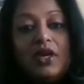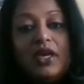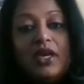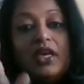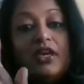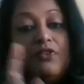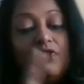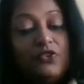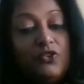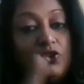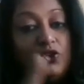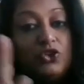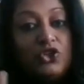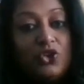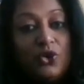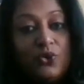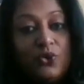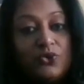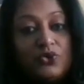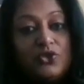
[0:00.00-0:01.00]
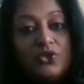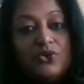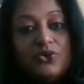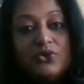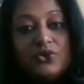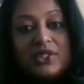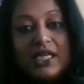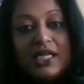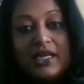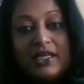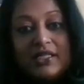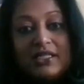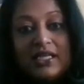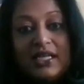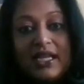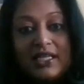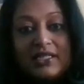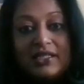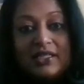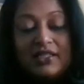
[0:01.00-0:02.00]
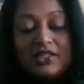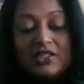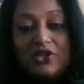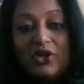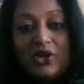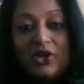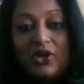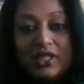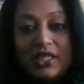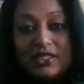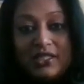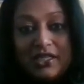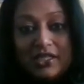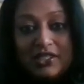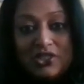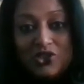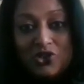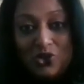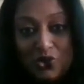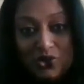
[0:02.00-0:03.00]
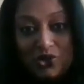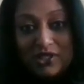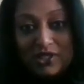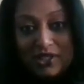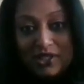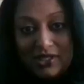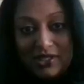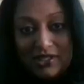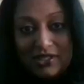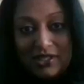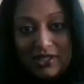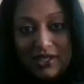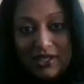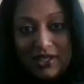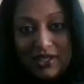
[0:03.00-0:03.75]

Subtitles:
If you chose to use that as lessons, not as excuses.